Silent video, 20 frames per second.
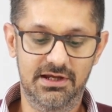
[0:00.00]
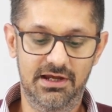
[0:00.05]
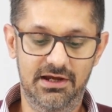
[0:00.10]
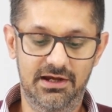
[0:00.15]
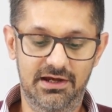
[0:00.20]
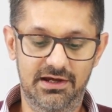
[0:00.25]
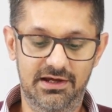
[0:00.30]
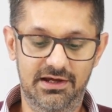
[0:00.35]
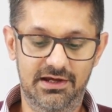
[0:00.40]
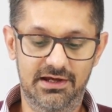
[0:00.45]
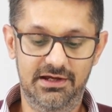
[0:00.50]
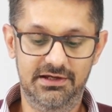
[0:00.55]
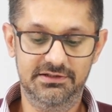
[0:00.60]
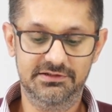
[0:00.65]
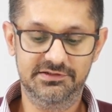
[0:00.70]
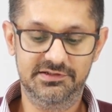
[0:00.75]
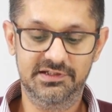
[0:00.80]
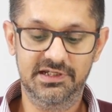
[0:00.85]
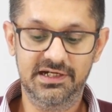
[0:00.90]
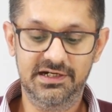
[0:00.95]

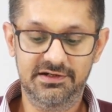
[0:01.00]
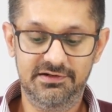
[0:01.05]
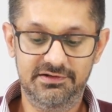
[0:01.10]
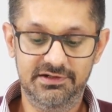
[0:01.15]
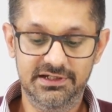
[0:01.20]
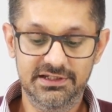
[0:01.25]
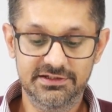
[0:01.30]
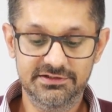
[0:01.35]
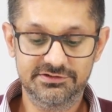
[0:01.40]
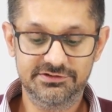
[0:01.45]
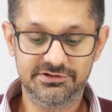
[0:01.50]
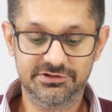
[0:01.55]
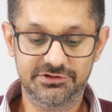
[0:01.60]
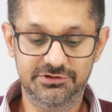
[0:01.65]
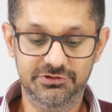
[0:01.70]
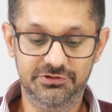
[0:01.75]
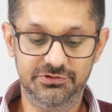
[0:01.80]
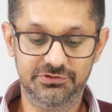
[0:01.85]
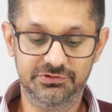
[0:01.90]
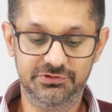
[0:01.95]
There is
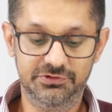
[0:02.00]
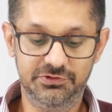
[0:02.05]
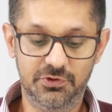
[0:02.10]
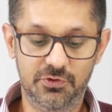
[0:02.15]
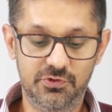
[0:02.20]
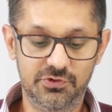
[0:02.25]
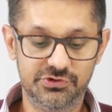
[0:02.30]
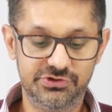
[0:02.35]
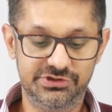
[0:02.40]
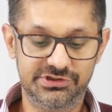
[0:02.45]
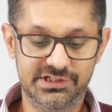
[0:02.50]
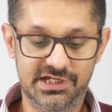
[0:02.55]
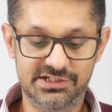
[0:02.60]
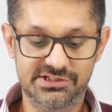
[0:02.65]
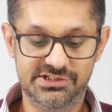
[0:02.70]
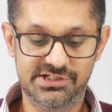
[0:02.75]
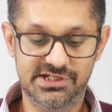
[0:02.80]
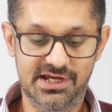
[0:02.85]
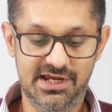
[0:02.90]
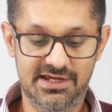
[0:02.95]
no
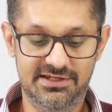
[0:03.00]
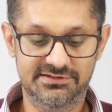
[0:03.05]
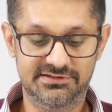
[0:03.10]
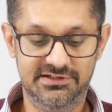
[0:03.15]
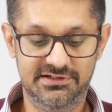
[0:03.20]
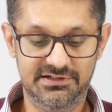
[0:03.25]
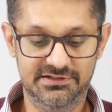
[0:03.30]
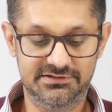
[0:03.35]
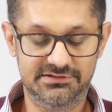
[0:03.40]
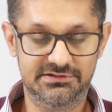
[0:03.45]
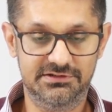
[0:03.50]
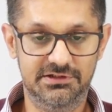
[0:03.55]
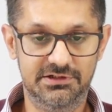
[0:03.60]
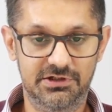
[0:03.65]
such as in